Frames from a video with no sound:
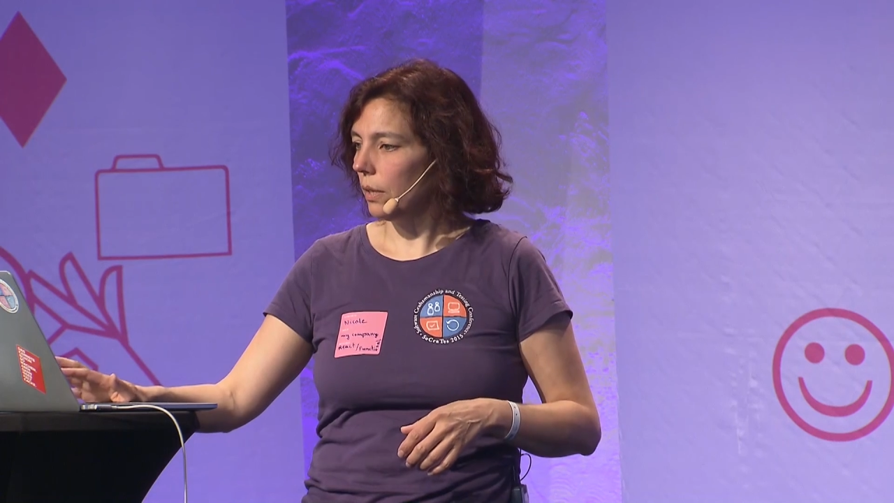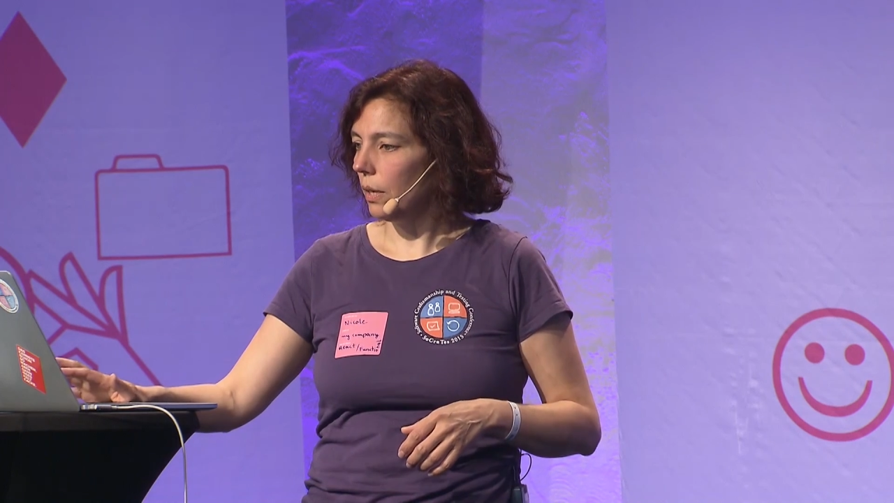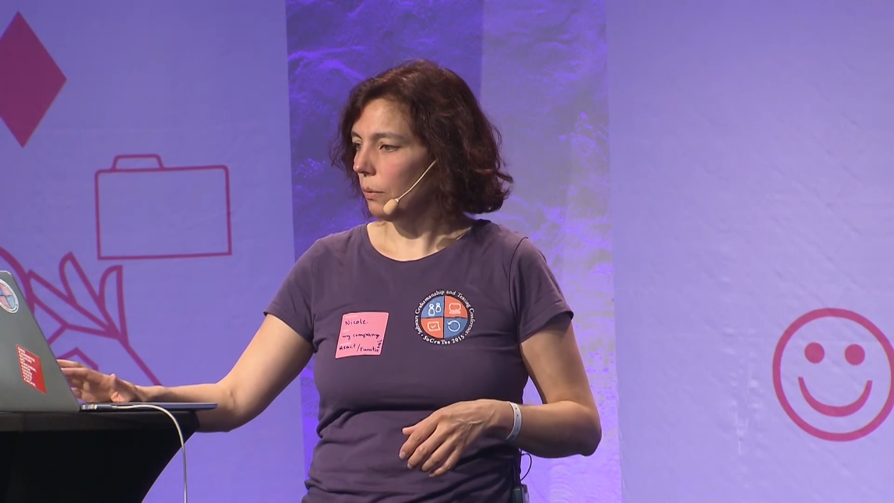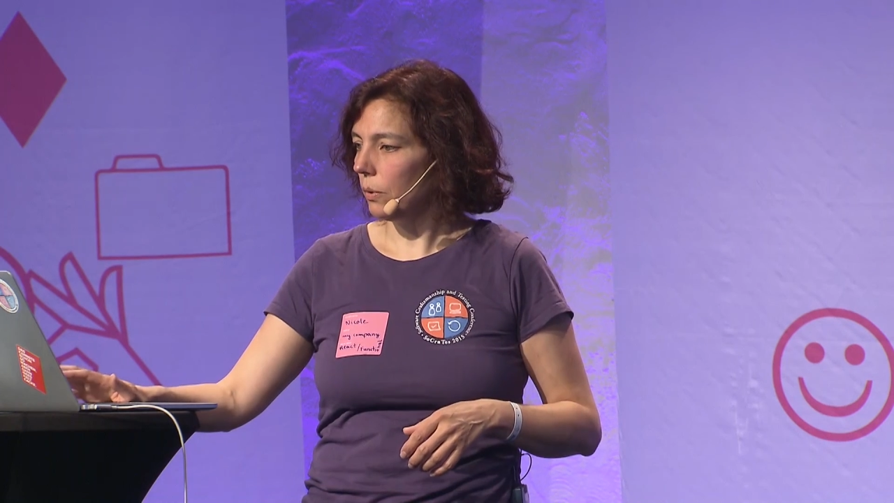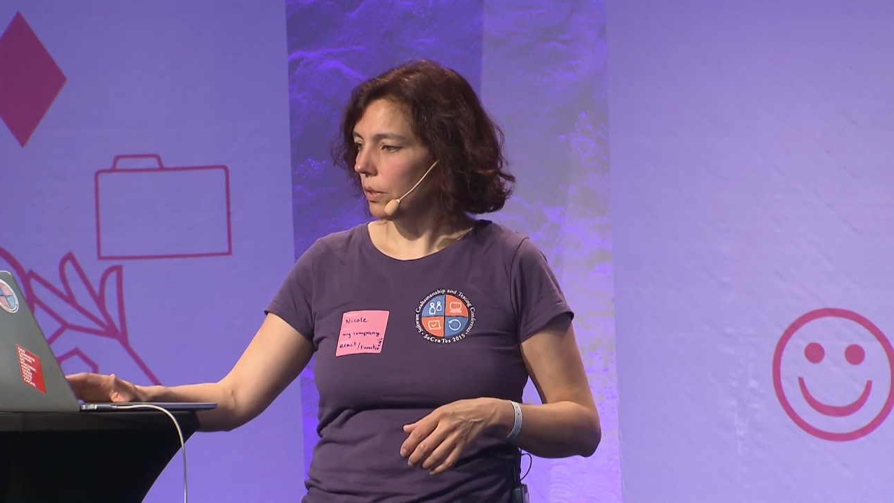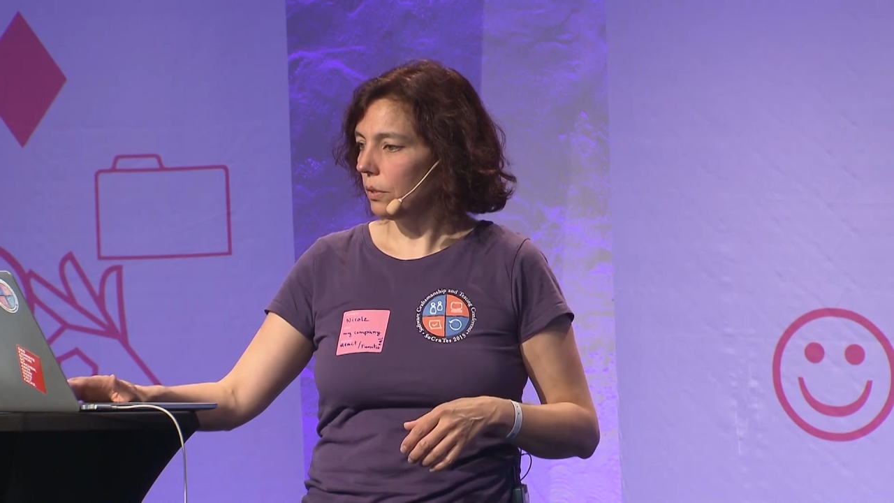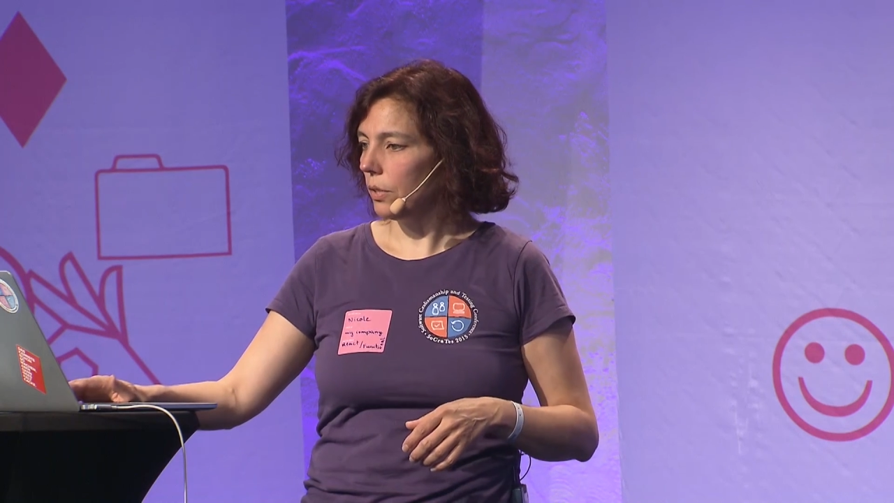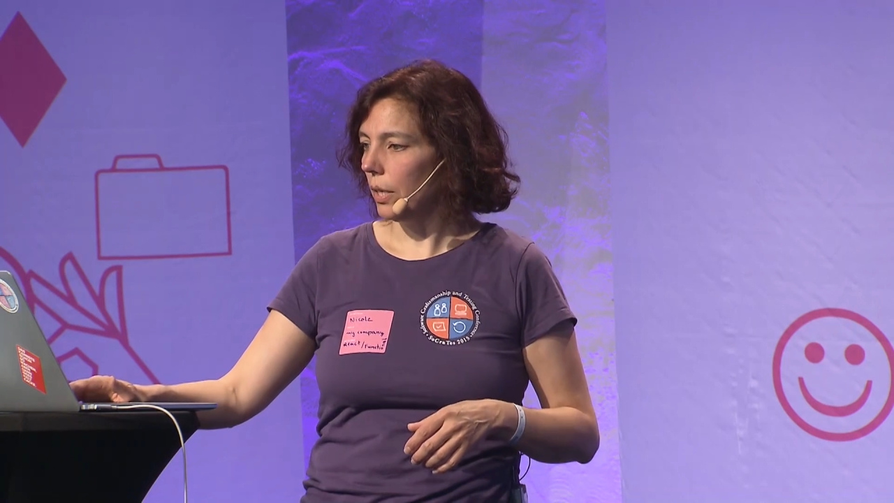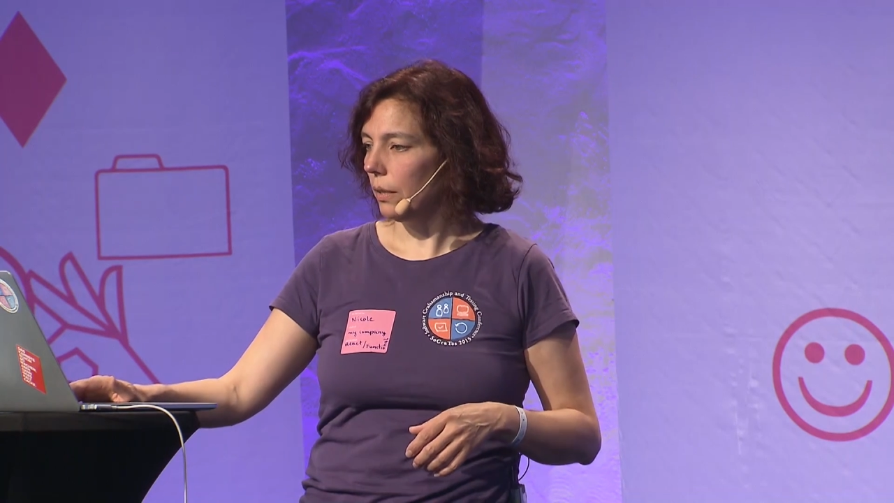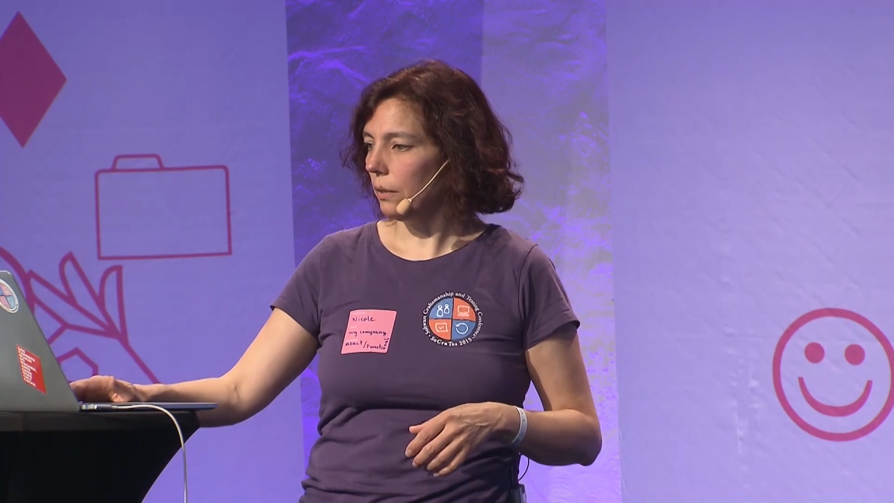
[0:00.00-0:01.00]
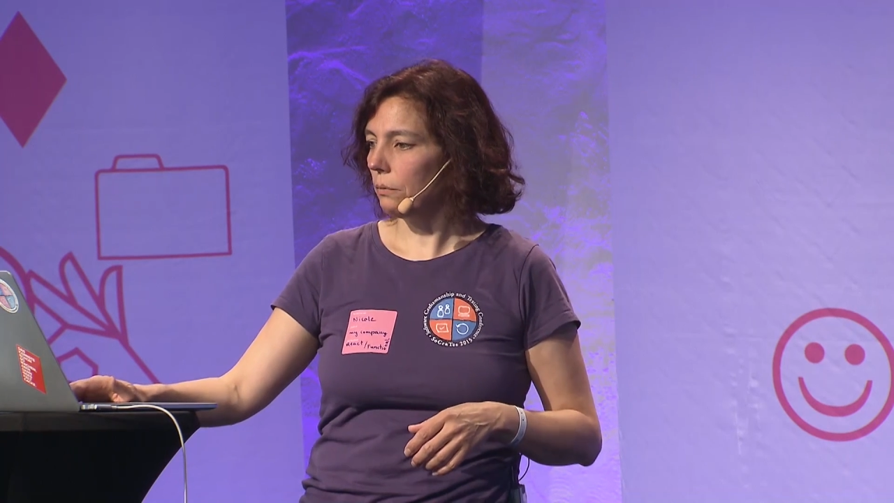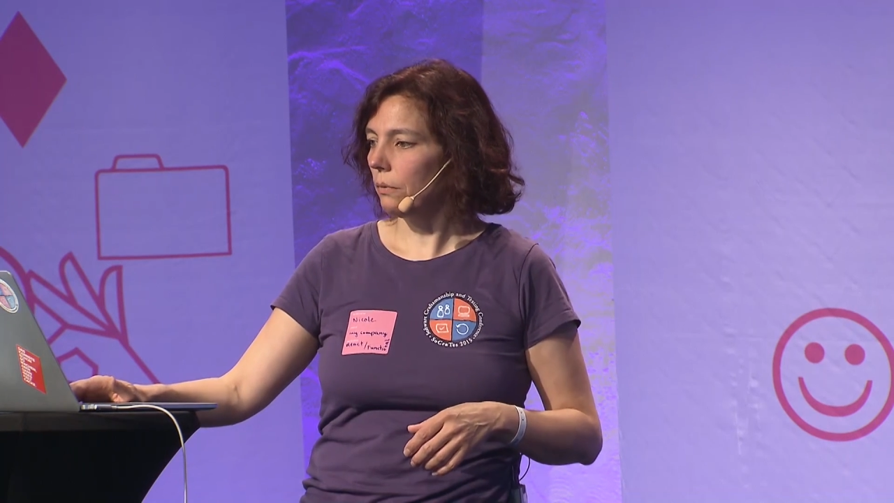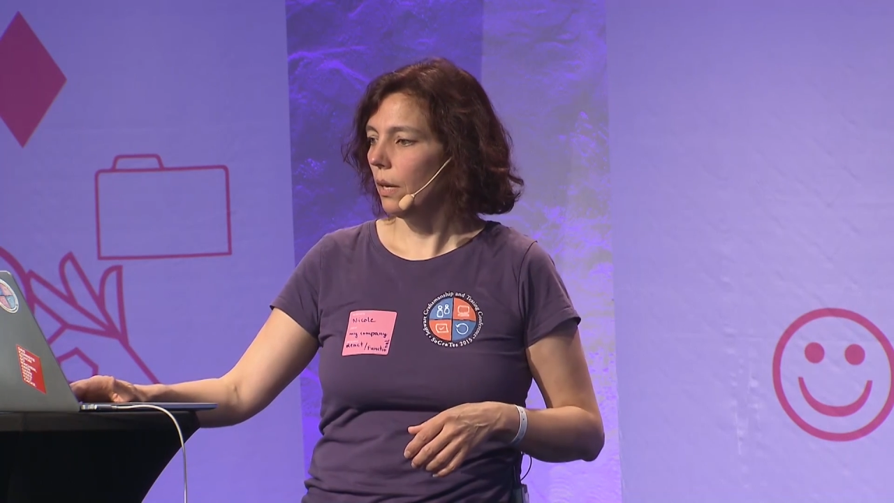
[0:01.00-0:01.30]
I want to tell you?